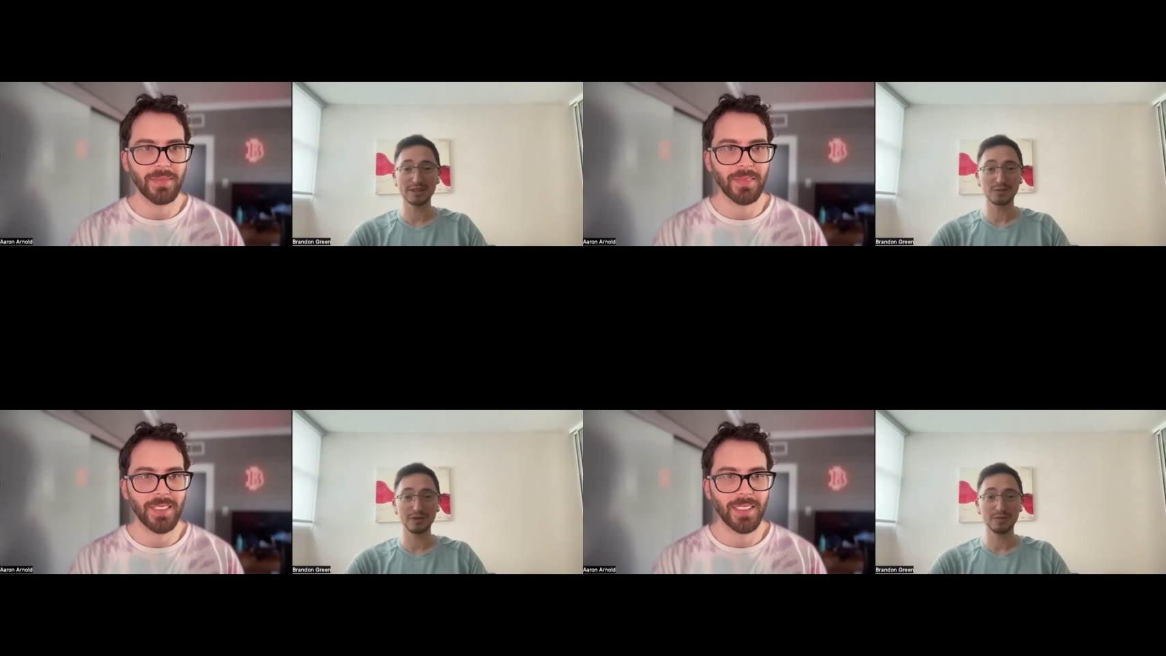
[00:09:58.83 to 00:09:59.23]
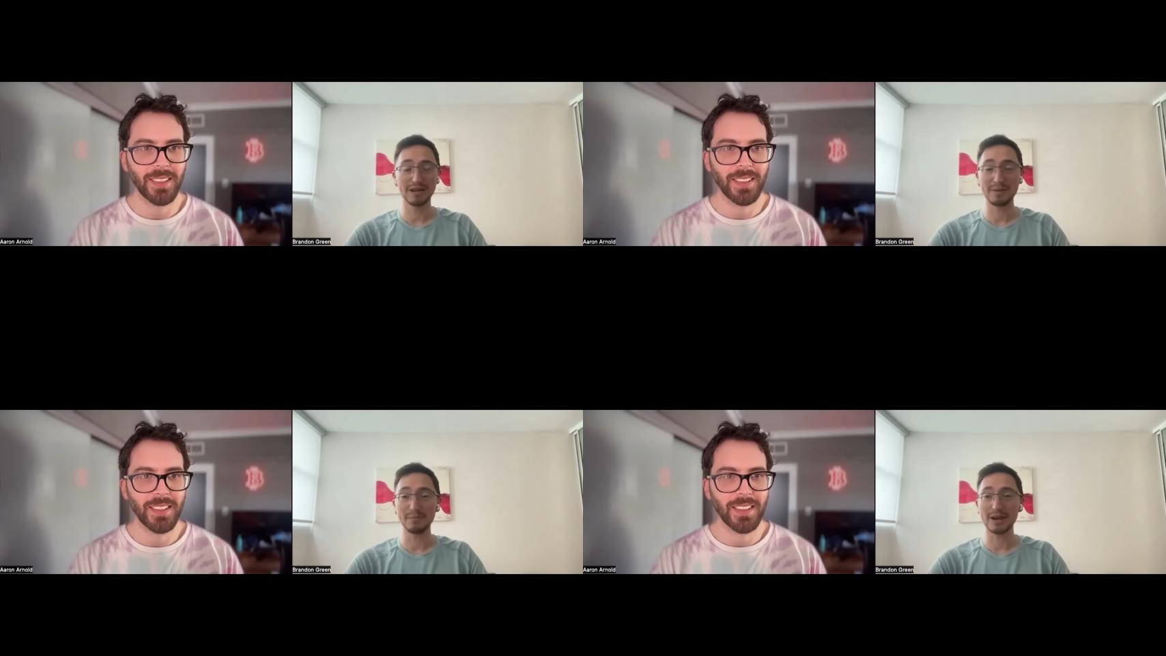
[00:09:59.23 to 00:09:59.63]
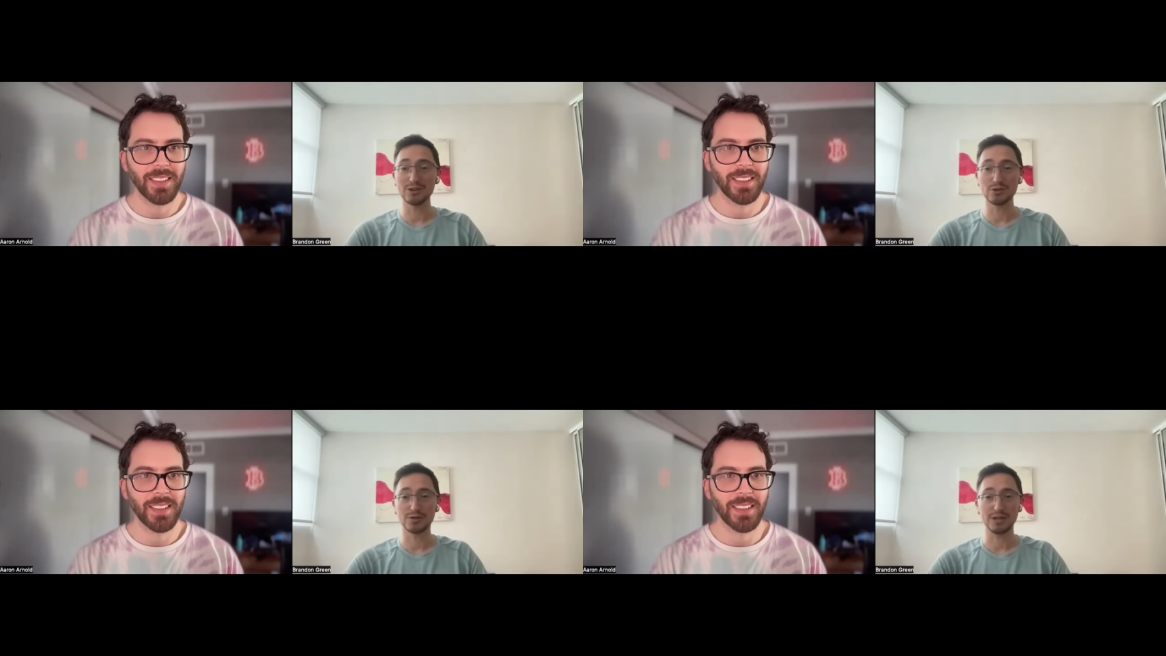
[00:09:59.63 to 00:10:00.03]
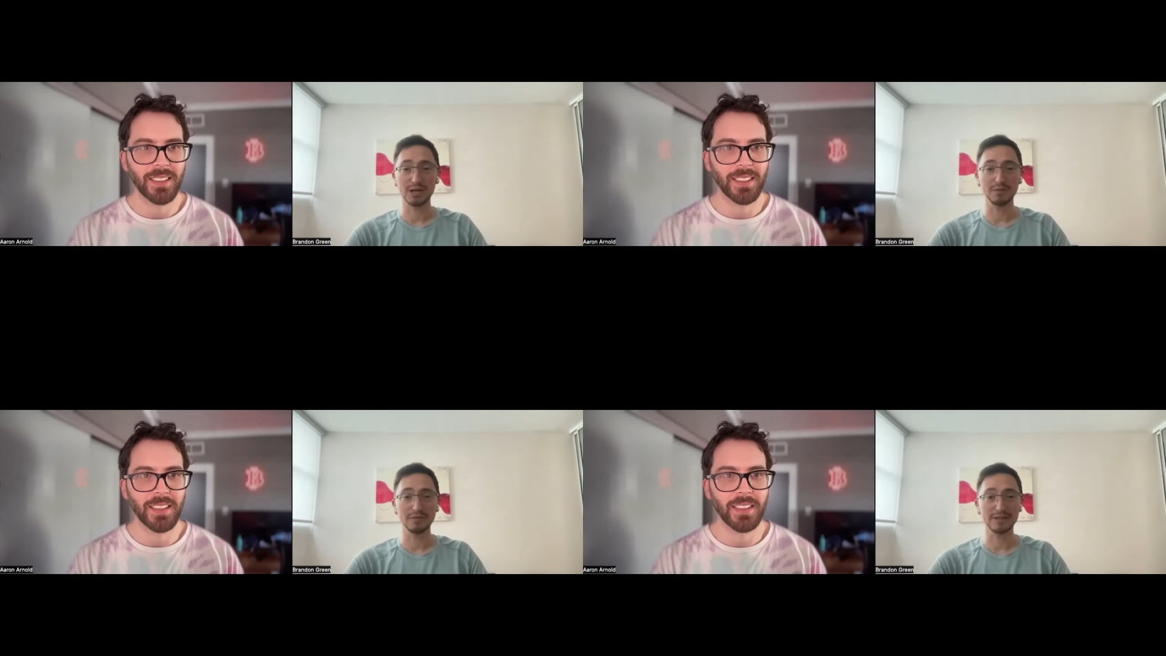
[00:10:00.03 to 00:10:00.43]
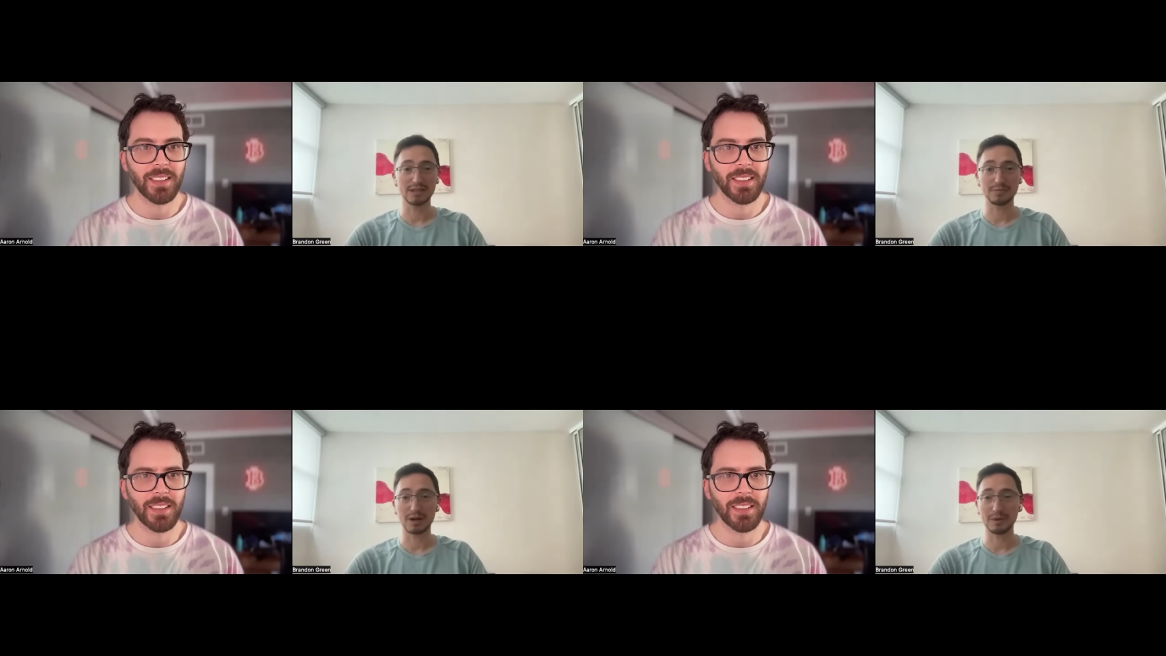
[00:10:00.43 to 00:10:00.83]
Speaker 1: is going to be a major theme of this
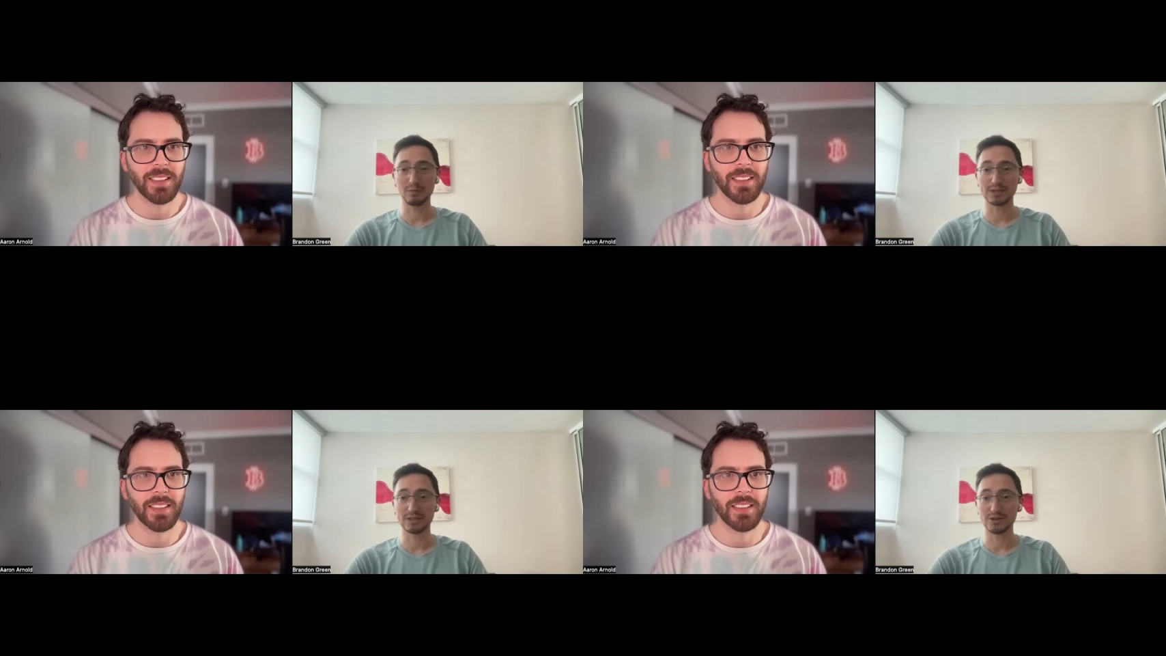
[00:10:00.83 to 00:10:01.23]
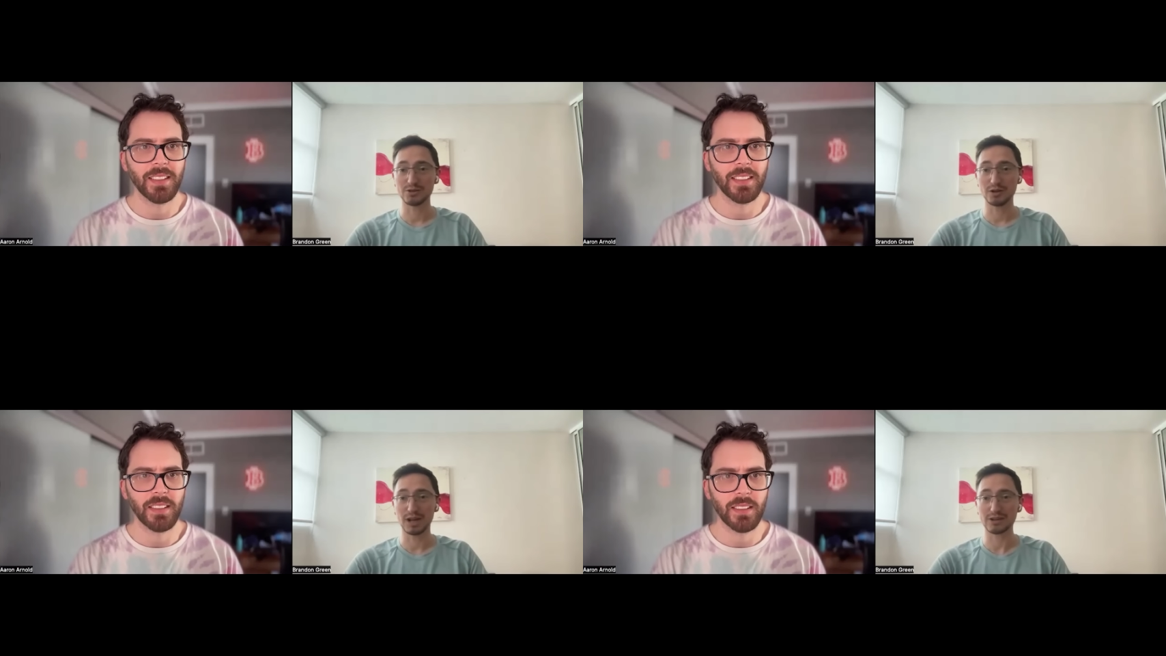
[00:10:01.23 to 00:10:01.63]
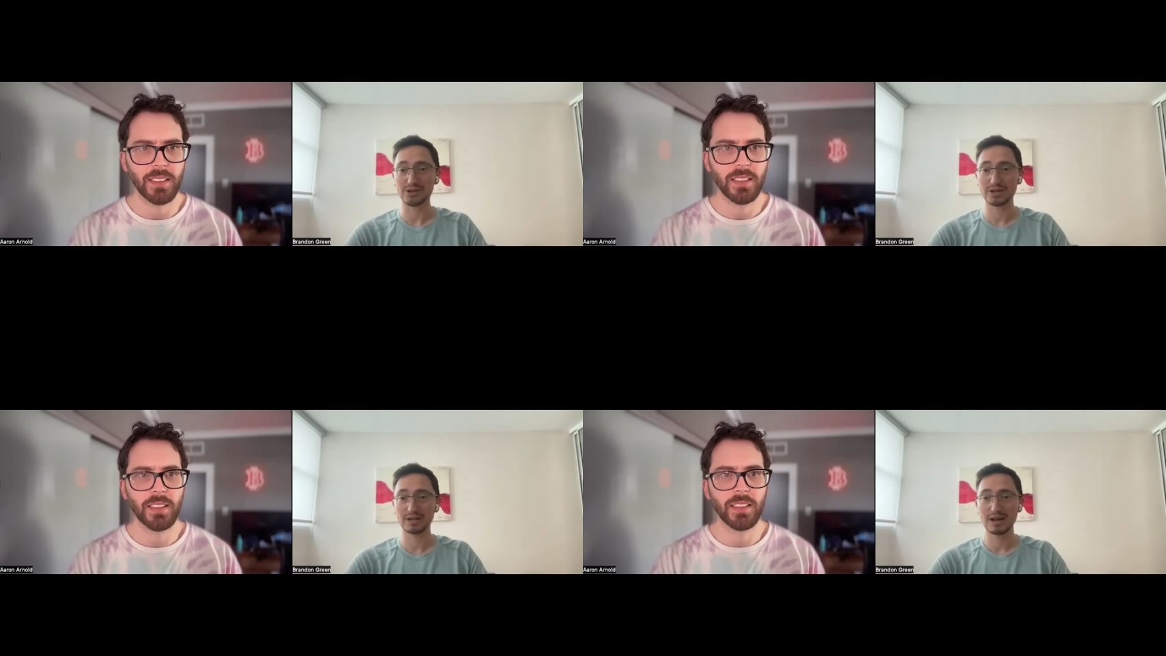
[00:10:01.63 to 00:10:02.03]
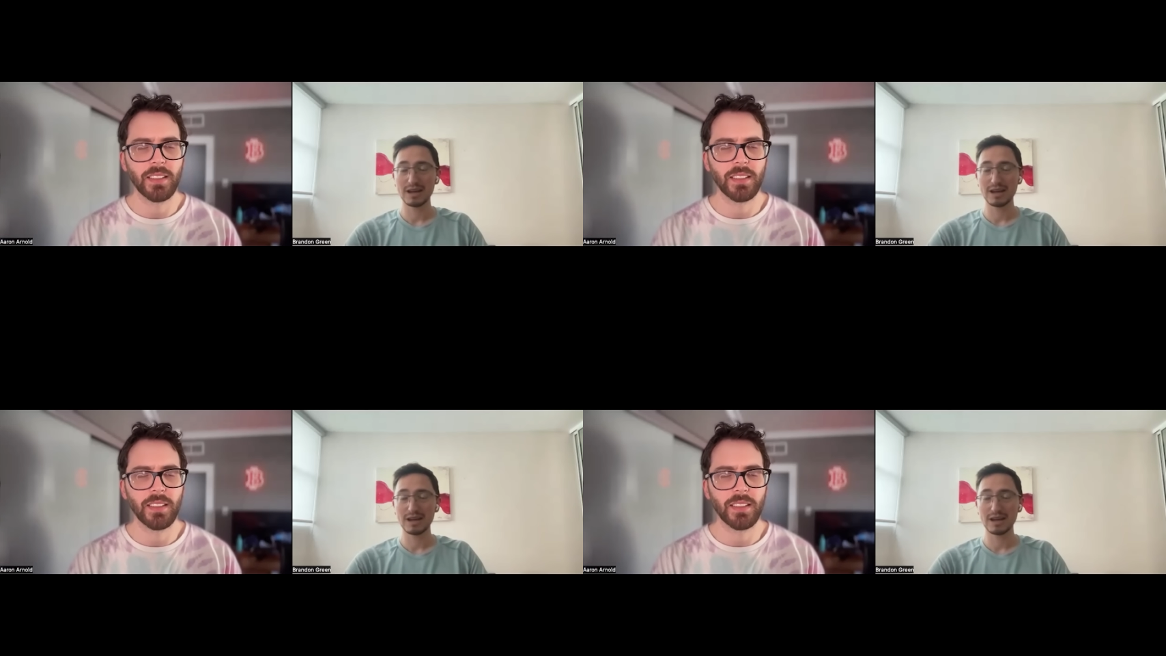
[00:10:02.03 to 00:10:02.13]
upcoming presidential election.